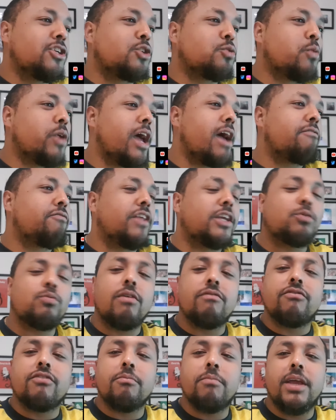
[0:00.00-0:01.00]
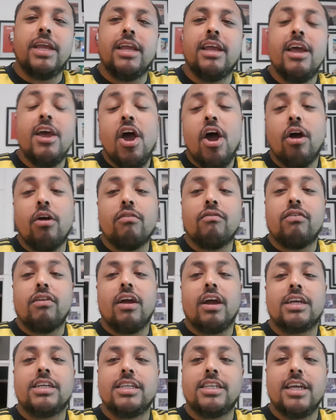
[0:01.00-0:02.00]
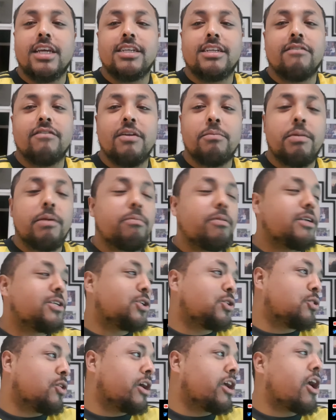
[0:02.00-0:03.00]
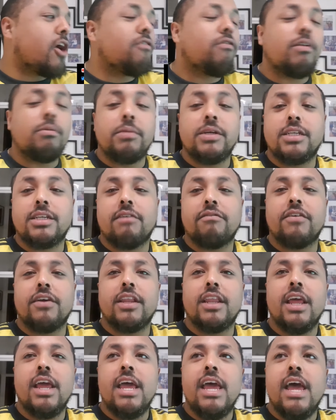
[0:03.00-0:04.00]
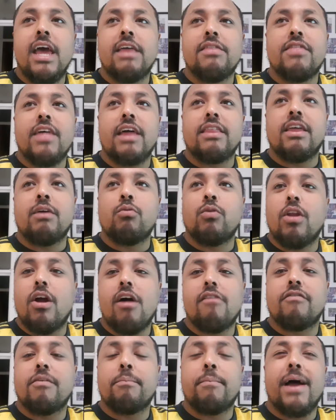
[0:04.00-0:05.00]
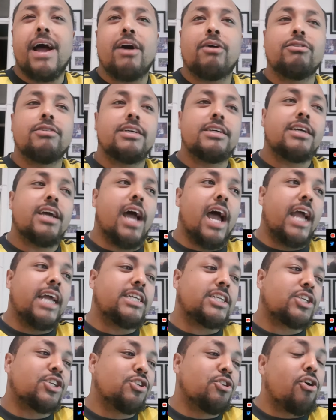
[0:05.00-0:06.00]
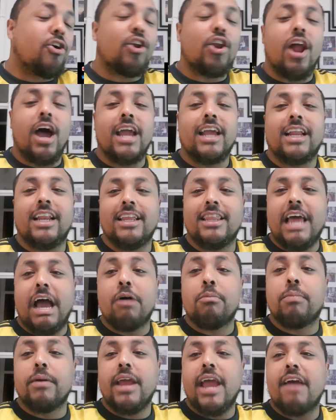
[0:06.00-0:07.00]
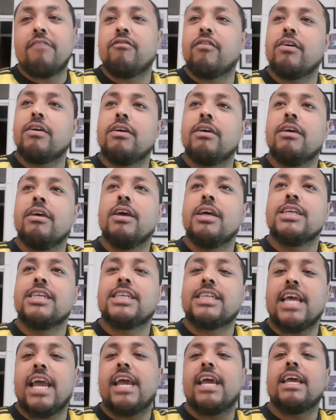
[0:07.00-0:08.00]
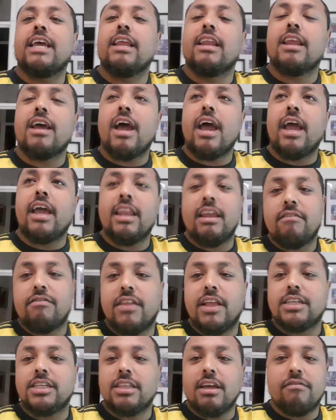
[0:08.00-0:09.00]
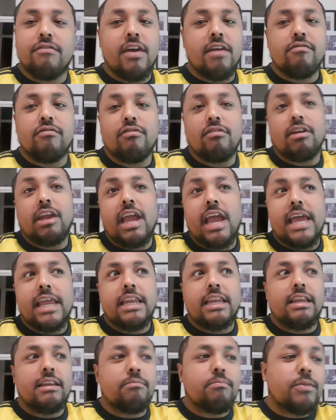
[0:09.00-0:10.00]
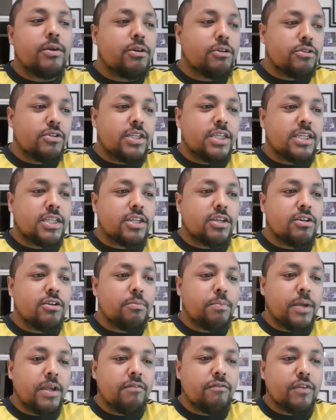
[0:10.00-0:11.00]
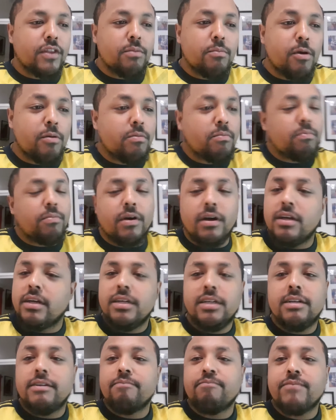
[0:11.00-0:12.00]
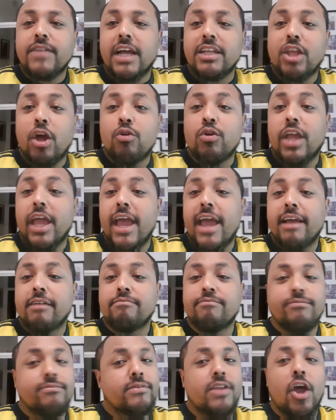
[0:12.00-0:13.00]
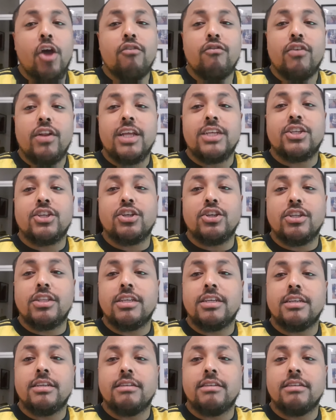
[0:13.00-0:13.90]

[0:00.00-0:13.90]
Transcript: to have this one for me. Hopefully I can say something that people enjoy. Hopefully it'll be something that they will laugh about. It's not likely that I'll be ever saying any of this stuff ever again because it's going to be for the moment, but I don't care. Hopefully it's good.